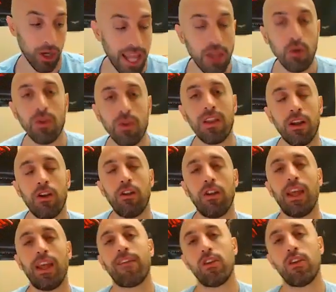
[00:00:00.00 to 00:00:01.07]
And you
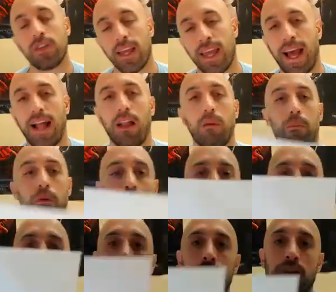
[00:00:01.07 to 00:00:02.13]
literally have to use a caliper,
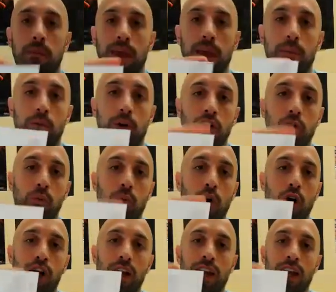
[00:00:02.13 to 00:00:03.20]
I use a paper and you
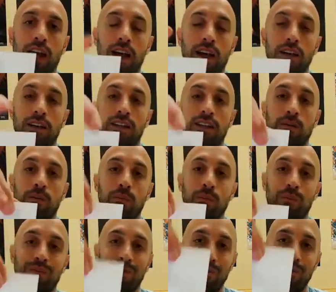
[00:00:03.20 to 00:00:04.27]
mark to
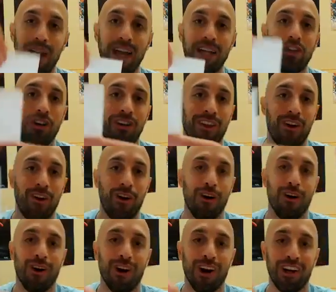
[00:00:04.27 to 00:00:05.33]
measure the
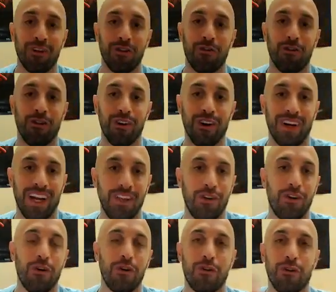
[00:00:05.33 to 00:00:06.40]
RR interval. And you
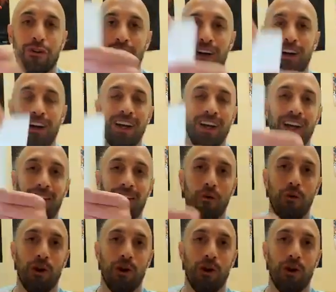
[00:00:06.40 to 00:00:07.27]
go through the, the